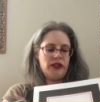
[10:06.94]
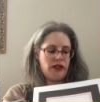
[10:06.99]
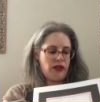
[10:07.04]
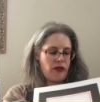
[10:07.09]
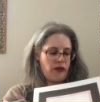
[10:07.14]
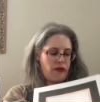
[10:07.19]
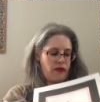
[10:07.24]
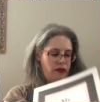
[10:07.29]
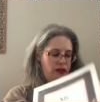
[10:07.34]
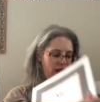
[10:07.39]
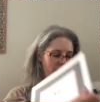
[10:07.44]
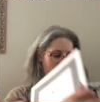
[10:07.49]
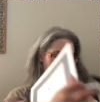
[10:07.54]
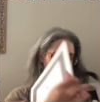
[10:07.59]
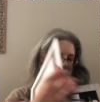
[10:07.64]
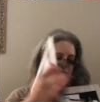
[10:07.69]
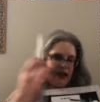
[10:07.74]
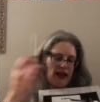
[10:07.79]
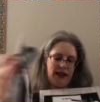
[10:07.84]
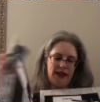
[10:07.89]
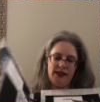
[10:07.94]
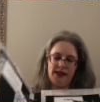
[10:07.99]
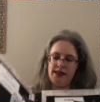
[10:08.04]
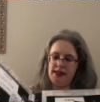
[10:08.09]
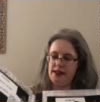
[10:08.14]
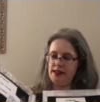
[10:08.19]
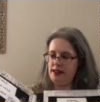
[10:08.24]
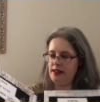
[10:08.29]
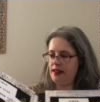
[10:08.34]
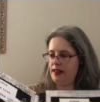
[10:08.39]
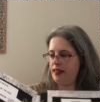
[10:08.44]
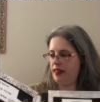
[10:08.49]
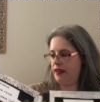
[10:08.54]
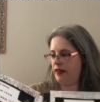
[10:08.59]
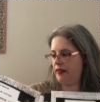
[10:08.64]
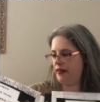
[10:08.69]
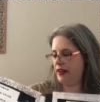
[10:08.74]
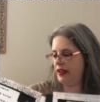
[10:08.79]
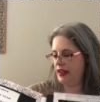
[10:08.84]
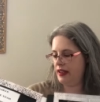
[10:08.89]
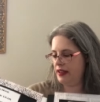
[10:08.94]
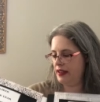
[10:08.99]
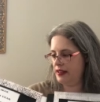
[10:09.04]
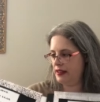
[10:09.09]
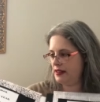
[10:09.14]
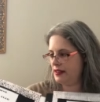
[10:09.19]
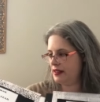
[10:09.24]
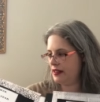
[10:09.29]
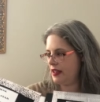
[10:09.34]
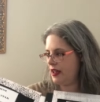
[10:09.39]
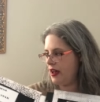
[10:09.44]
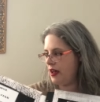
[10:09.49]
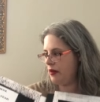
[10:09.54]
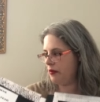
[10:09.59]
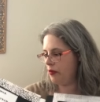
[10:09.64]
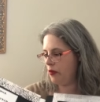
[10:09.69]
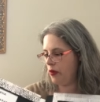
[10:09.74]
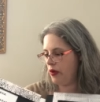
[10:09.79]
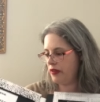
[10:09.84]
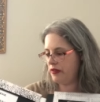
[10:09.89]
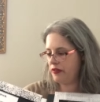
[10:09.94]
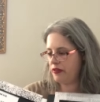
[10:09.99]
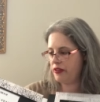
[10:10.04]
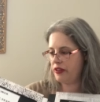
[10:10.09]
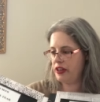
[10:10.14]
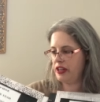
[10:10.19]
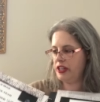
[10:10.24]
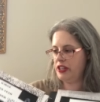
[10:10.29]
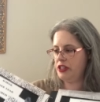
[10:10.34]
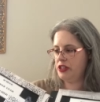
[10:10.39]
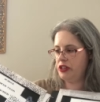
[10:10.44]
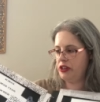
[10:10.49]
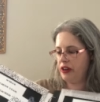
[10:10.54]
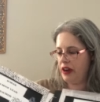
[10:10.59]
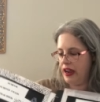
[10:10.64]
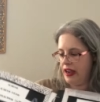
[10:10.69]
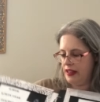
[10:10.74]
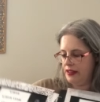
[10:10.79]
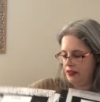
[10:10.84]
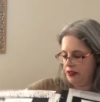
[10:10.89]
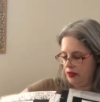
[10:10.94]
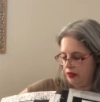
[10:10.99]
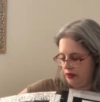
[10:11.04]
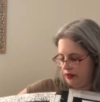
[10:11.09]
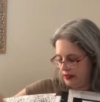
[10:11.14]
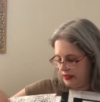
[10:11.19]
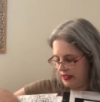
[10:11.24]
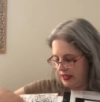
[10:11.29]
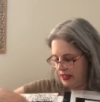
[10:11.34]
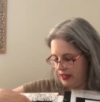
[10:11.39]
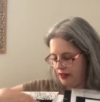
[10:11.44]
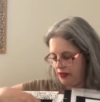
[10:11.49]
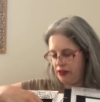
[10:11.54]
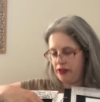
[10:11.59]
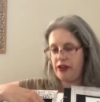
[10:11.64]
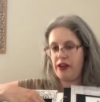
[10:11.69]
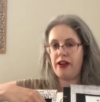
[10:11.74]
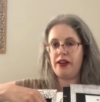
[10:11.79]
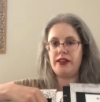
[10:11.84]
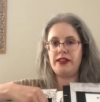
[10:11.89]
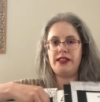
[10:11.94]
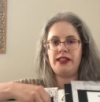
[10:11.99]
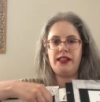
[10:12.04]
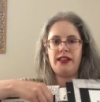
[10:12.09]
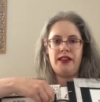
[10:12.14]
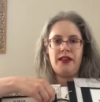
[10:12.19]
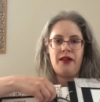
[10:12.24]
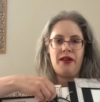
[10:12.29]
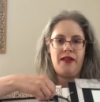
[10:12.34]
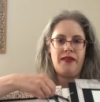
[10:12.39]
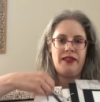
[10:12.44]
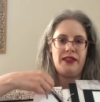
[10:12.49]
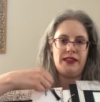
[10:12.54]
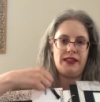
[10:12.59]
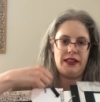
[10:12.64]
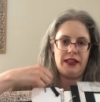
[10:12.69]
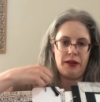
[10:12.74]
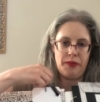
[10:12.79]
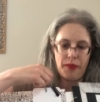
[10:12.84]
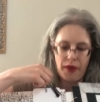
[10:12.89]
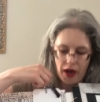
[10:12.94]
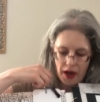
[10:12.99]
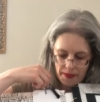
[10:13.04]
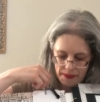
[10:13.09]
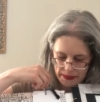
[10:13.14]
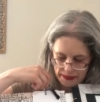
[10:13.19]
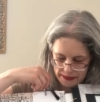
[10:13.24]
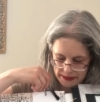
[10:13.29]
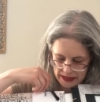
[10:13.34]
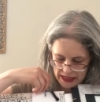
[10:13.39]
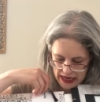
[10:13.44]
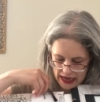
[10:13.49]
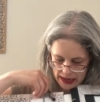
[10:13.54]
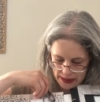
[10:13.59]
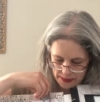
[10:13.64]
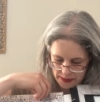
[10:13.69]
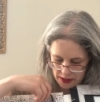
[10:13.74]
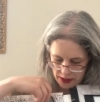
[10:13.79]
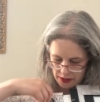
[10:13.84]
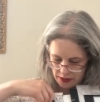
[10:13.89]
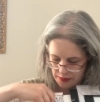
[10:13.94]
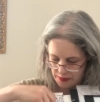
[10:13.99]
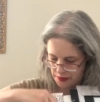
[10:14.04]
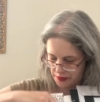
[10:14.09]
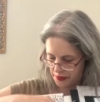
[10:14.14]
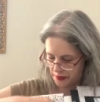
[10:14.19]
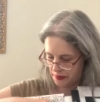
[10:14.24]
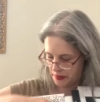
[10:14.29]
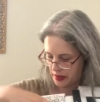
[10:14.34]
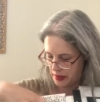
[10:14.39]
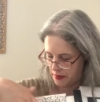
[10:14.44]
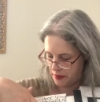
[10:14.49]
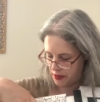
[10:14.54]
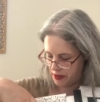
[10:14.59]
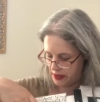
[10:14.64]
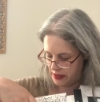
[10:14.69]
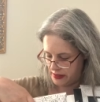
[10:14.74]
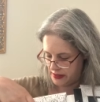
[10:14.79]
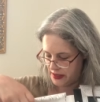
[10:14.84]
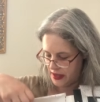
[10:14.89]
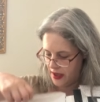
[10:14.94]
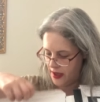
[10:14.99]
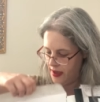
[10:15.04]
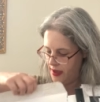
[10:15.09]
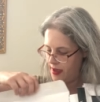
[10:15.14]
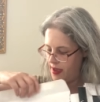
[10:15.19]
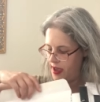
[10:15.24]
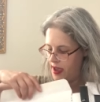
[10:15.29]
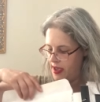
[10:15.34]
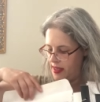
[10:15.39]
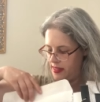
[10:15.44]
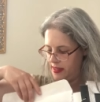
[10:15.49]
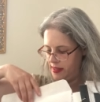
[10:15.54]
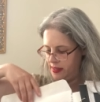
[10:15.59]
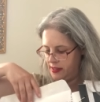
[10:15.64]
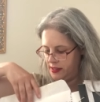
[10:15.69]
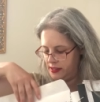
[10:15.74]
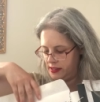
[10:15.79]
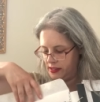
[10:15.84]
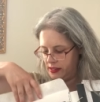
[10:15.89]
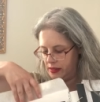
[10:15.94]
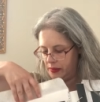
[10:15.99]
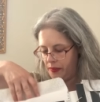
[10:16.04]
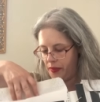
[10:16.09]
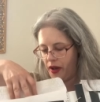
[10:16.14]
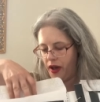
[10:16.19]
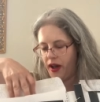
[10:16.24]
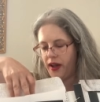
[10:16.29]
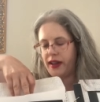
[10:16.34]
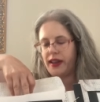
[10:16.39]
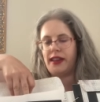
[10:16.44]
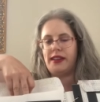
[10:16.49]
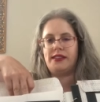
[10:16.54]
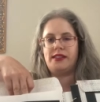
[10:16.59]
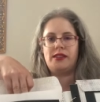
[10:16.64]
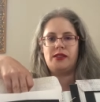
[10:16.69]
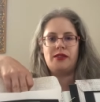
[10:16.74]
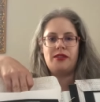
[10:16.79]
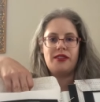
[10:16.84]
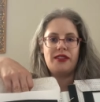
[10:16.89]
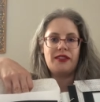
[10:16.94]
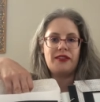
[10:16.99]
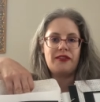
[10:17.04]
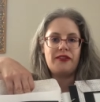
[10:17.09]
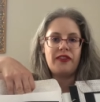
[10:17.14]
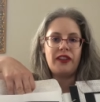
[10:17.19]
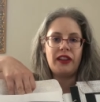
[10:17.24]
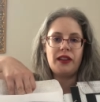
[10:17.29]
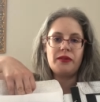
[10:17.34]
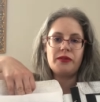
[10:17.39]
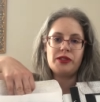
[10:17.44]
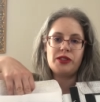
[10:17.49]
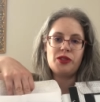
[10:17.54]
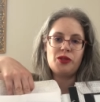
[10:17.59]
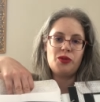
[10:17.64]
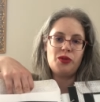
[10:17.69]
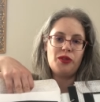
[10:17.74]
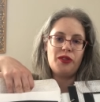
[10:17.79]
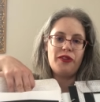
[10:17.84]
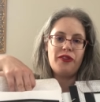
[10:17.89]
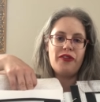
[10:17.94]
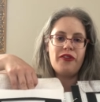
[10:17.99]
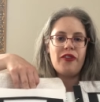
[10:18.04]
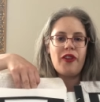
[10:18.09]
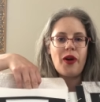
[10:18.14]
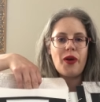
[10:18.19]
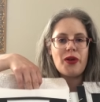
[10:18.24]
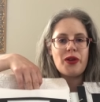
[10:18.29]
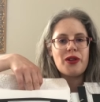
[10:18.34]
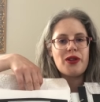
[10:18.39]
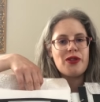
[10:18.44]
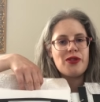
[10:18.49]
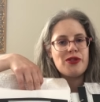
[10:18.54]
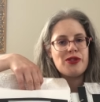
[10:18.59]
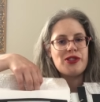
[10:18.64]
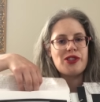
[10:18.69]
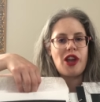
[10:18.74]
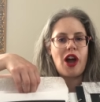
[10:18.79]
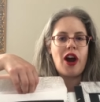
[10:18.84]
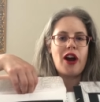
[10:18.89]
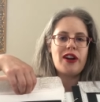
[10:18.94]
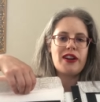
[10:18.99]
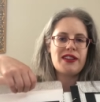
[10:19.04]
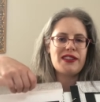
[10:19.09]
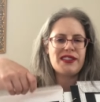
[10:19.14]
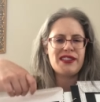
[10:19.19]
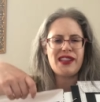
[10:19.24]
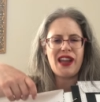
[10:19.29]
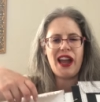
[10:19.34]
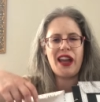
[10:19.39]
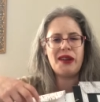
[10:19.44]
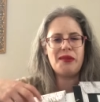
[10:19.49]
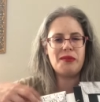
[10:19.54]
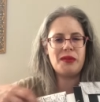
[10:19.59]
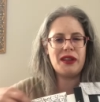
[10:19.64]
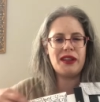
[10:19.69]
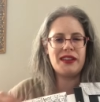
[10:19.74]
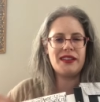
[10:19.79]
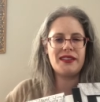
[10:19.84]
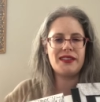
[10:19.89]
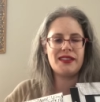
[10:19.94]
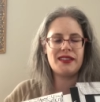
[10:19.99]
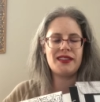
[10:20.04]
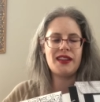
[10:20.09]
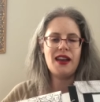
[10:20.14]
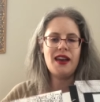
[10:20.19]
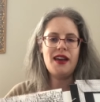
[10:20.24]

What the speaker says: are really nice. There is one for each grade. So there's kindergarten. You have this little pop-up tab that you can put memories. And then this is a pocket, so you can fill it with school photos, art assignments,